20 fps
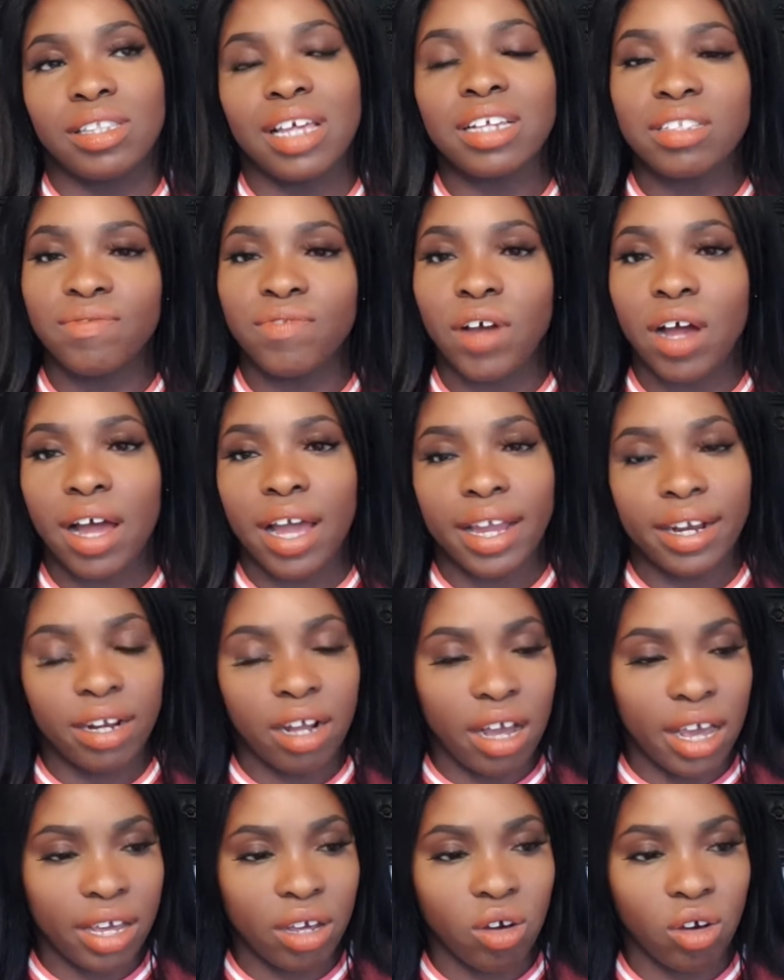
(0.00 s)
That's fine.
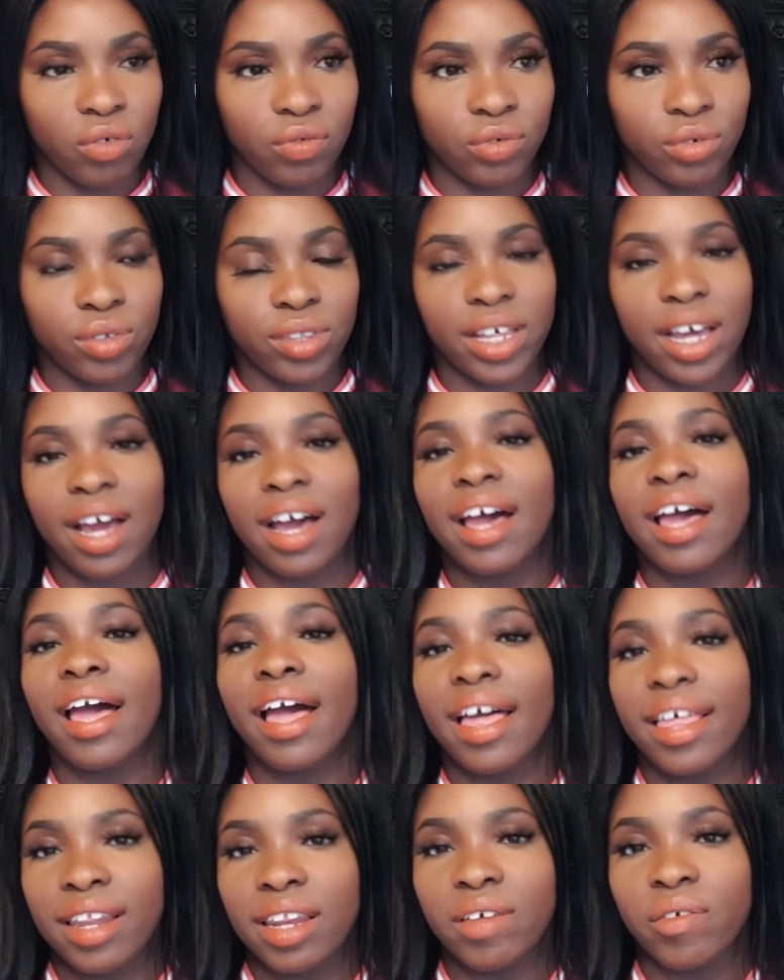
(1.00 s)
I got through that.
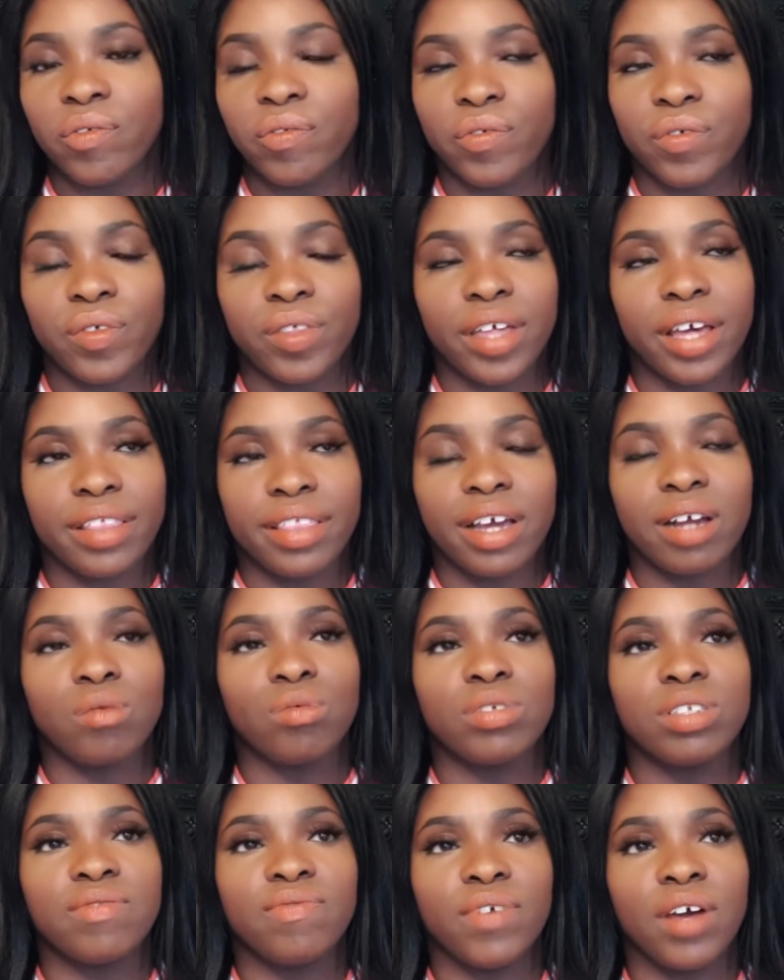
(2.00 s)
I lived through that.
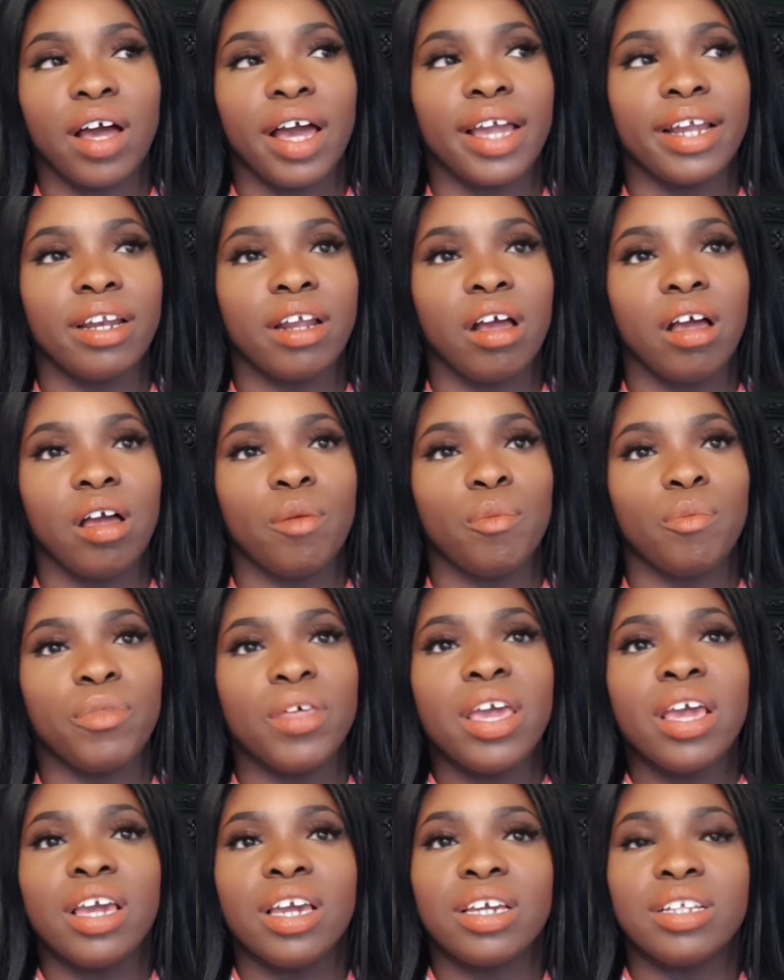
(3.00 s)
That was fine. Um,
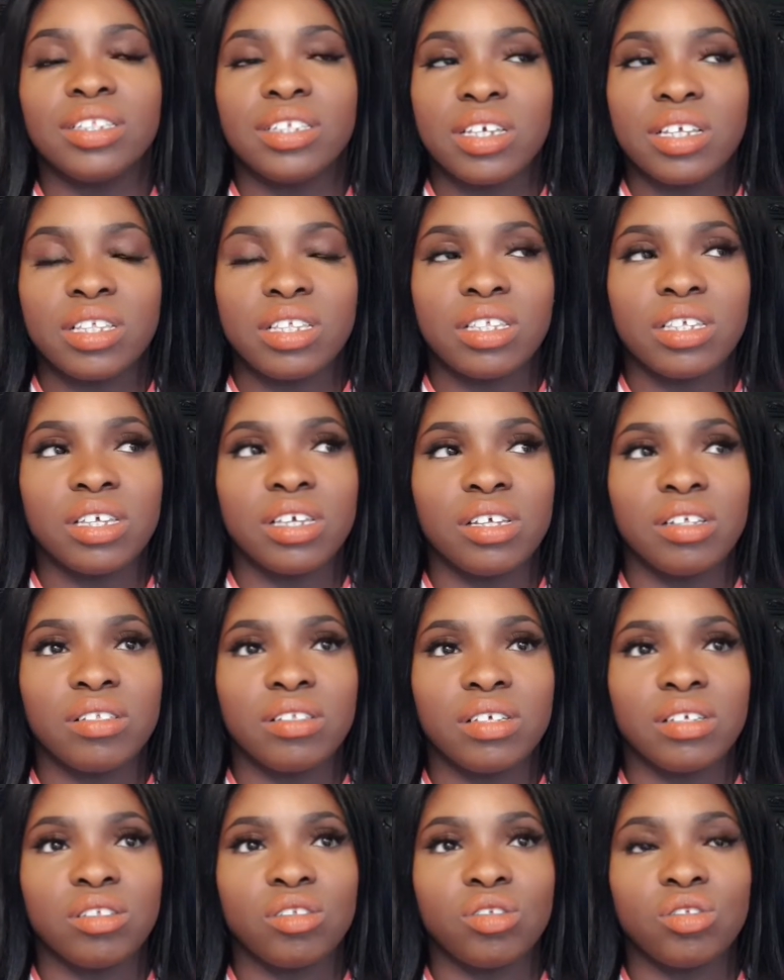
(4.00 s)
it did it
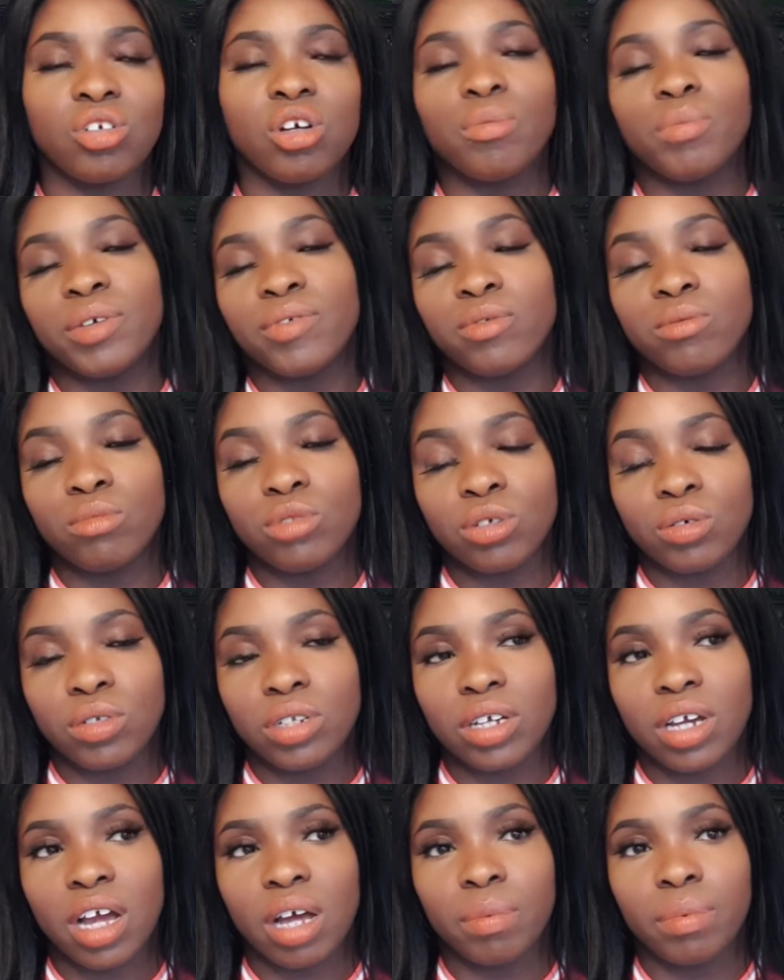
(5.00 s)
did stop me from
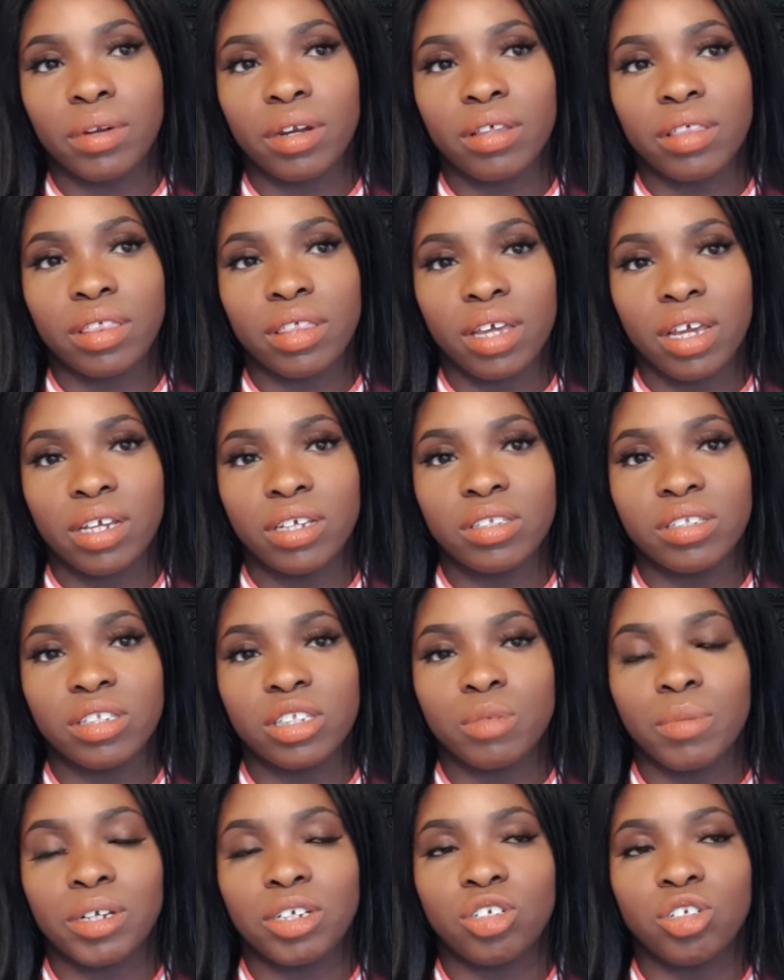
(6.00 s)
doing a couple of things,
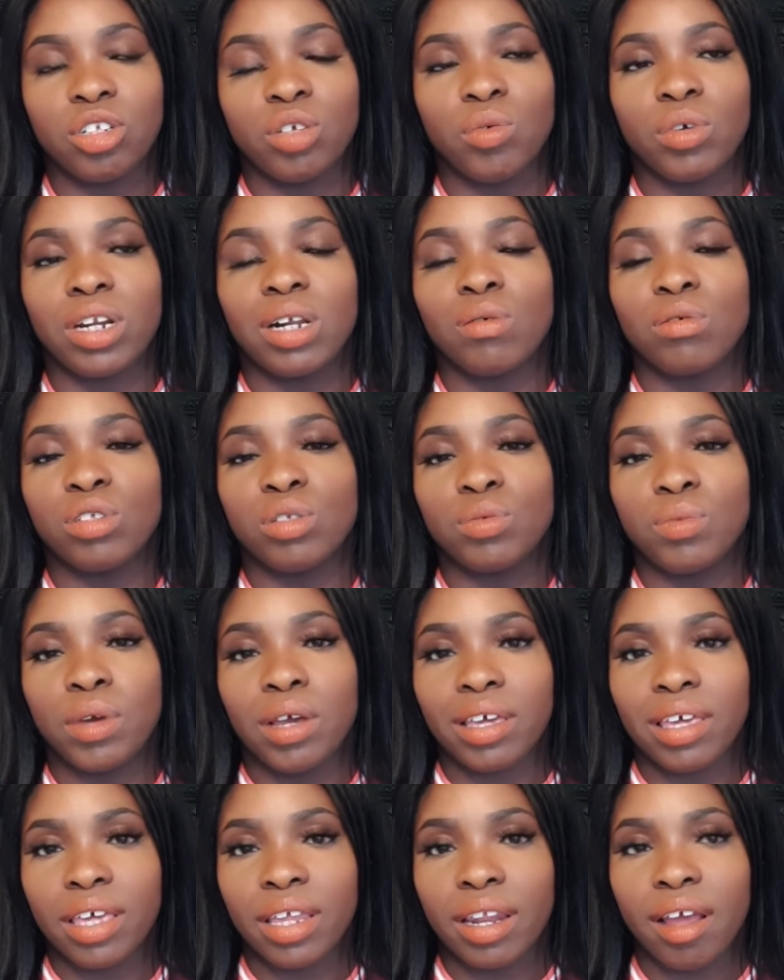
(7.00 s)
especially when I was
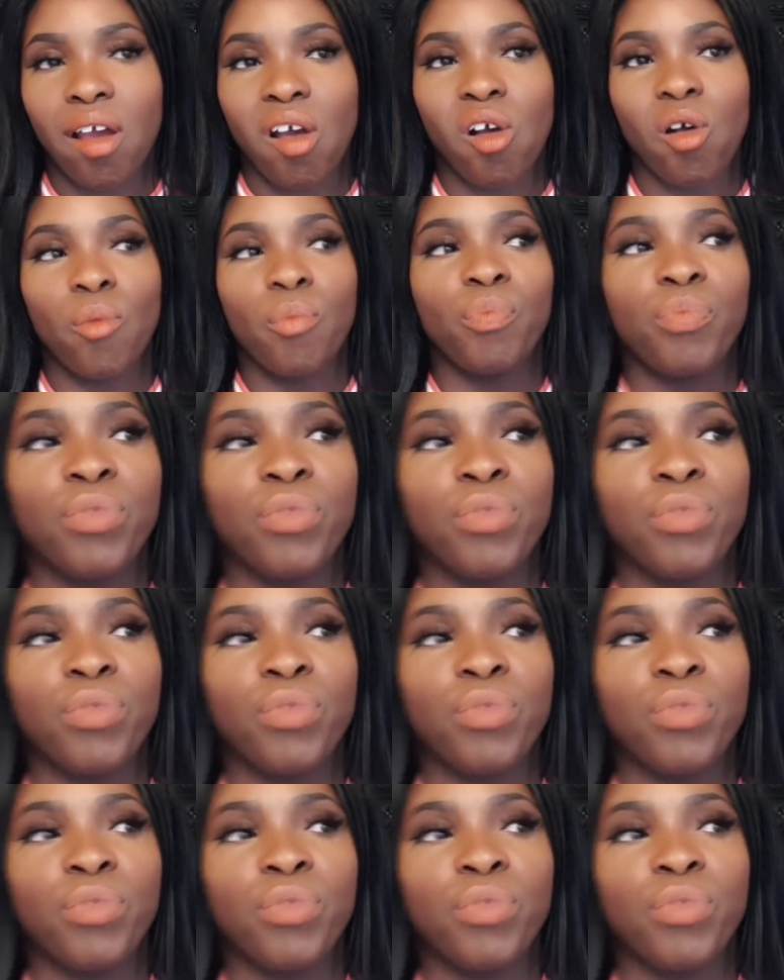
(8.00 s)
working out.